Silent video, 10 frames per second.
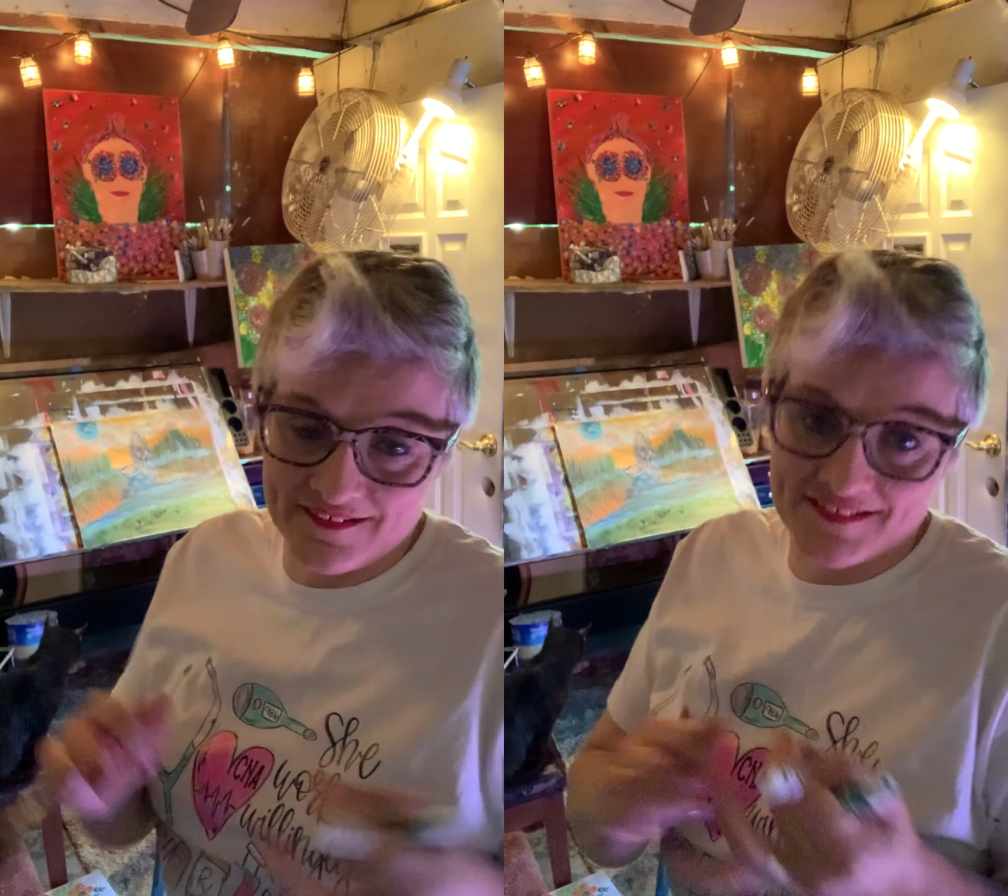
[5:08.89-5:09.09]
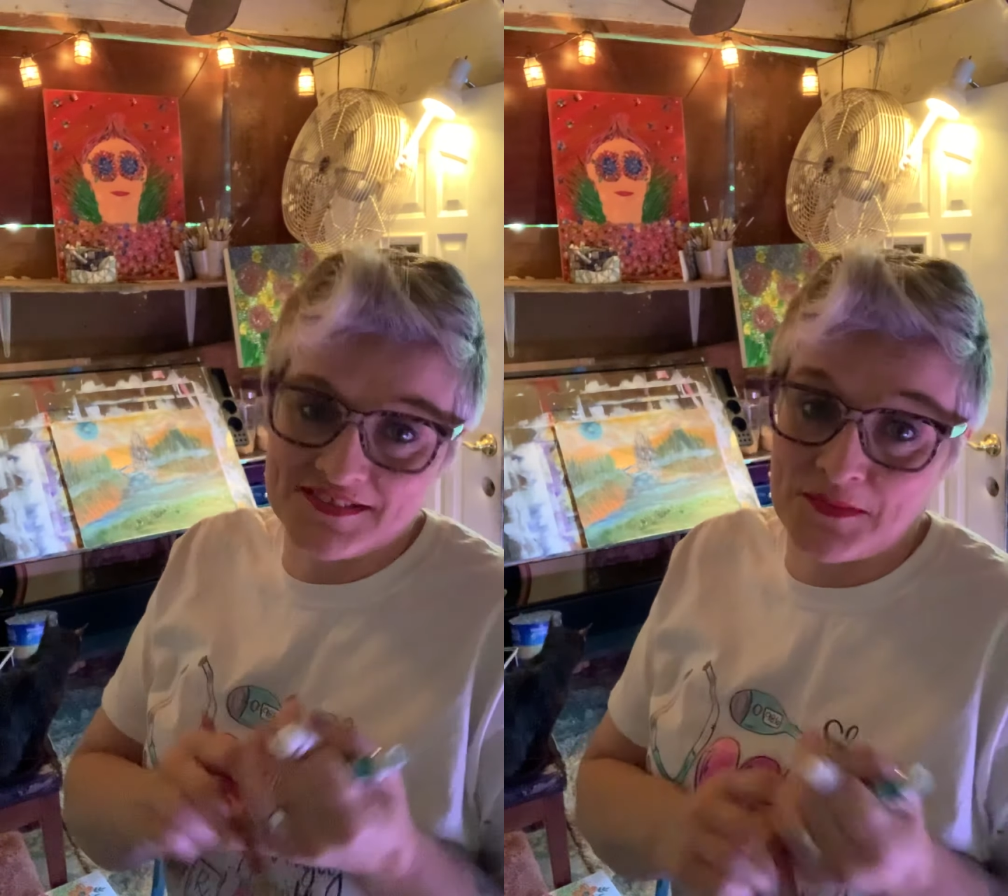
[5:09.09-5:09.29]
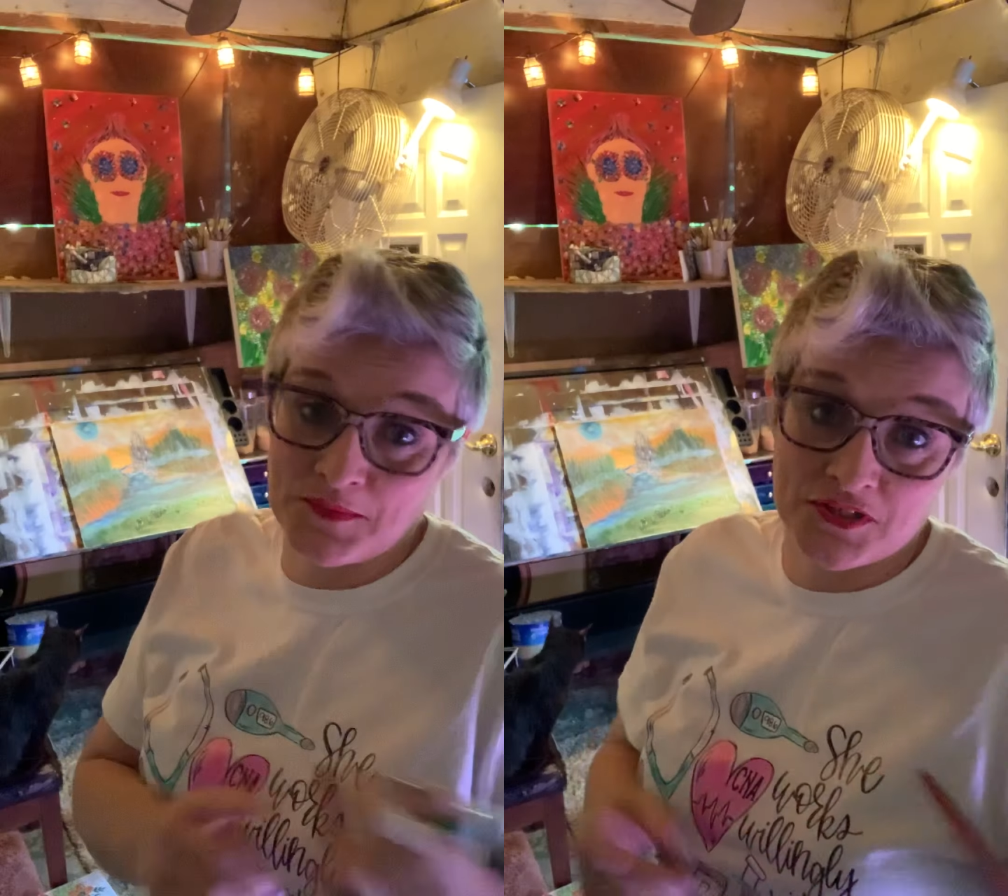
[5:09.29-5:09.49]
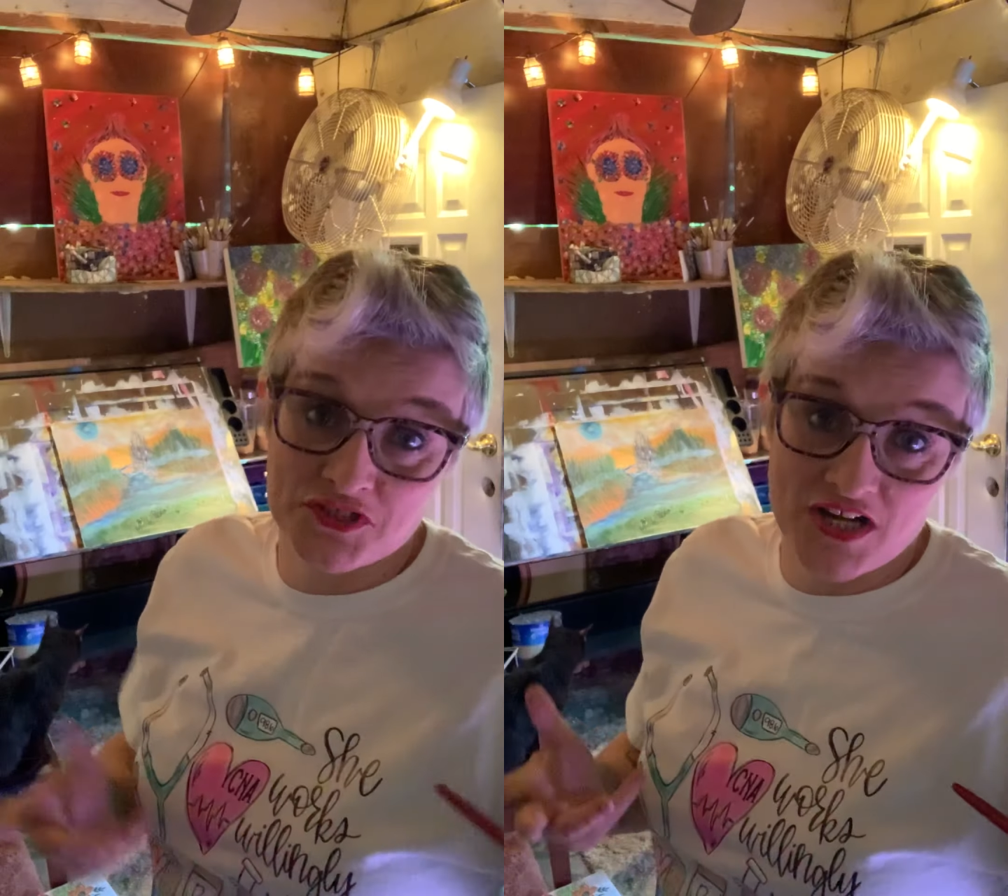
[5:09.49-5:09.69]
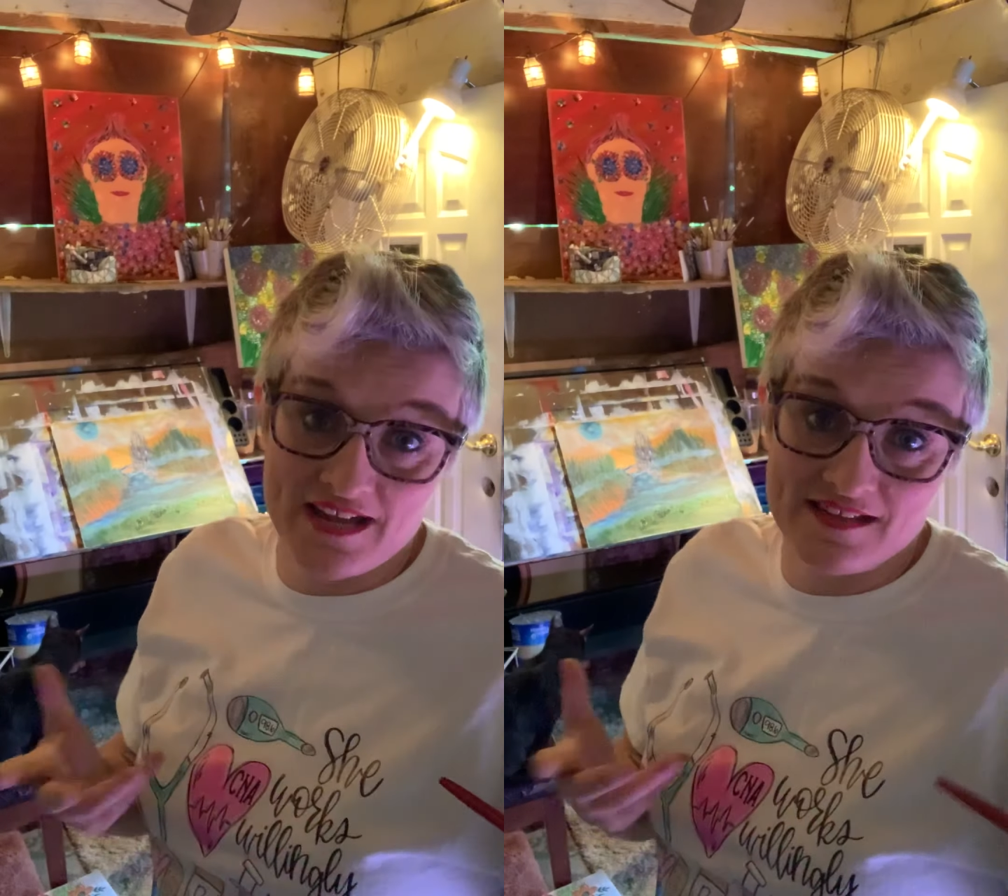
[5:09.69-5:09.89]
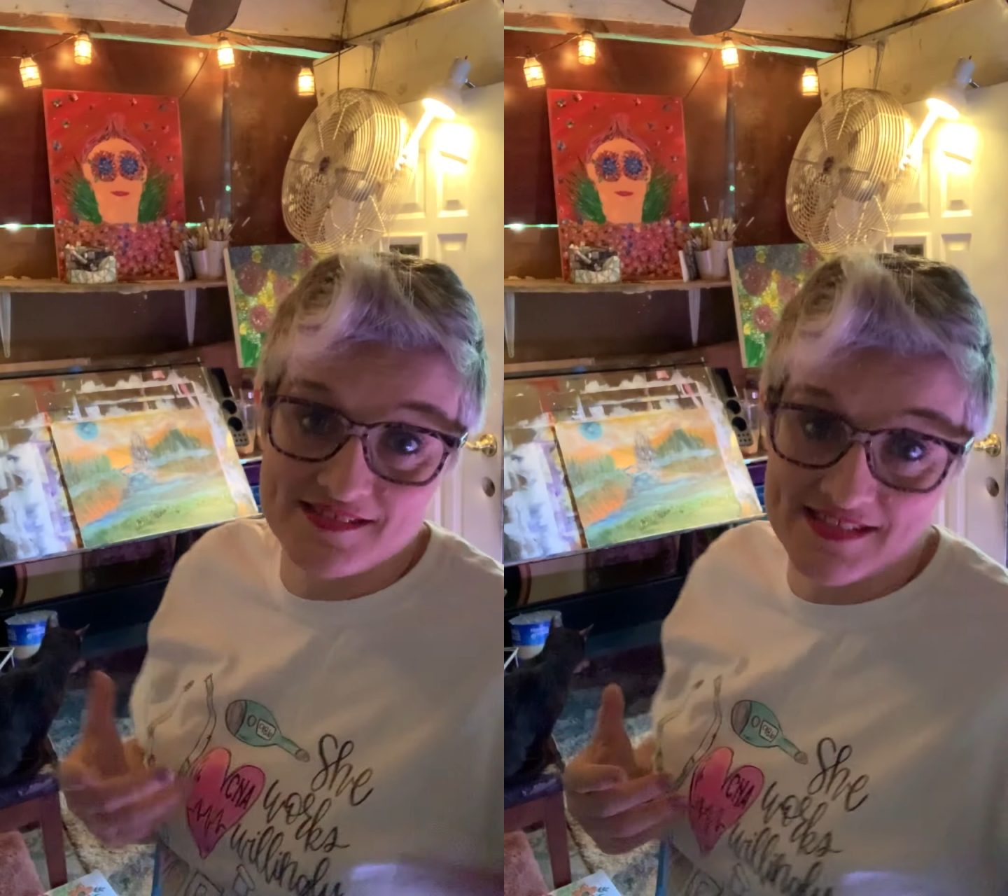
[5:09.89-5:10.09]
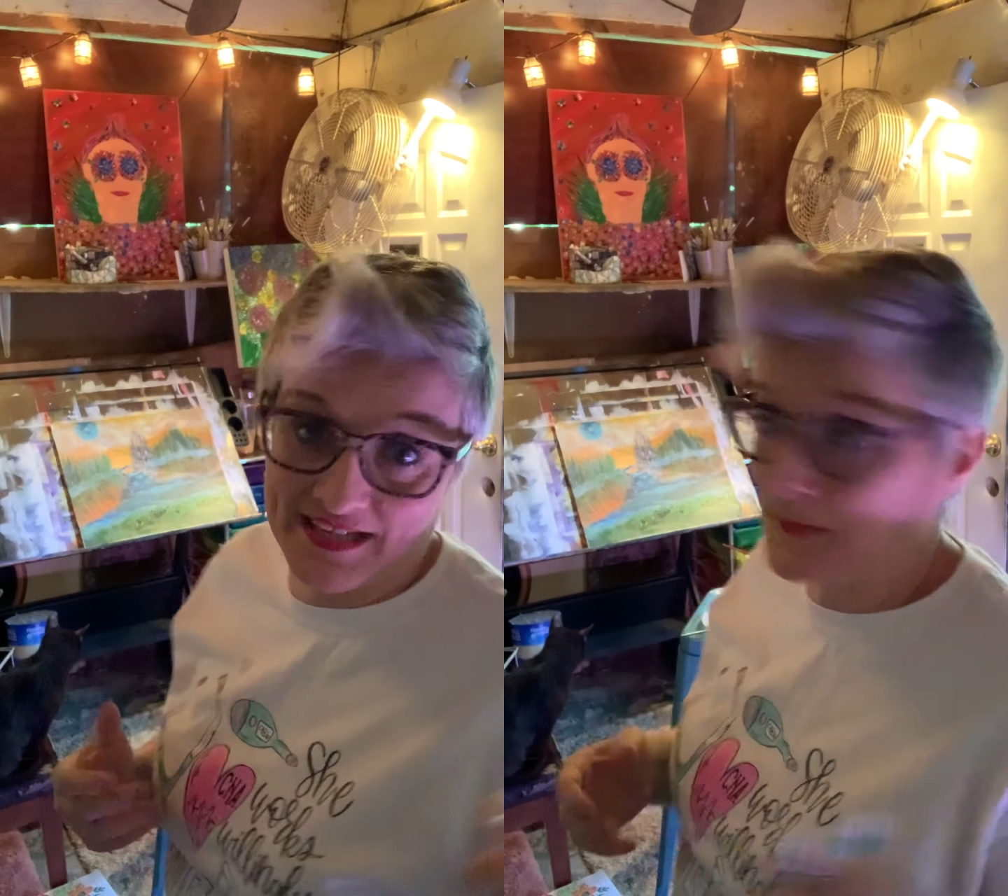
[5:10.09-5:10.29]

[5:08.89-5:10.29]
So I want to try it and see.